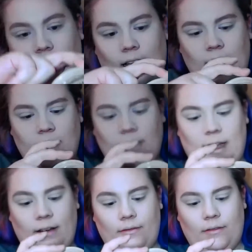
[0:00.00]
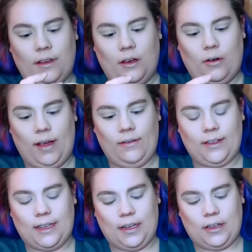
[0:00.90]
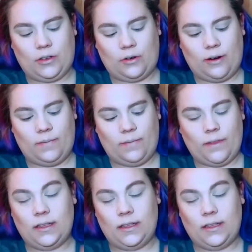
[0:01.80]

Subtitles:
think I just have the, I have the Sandstorm,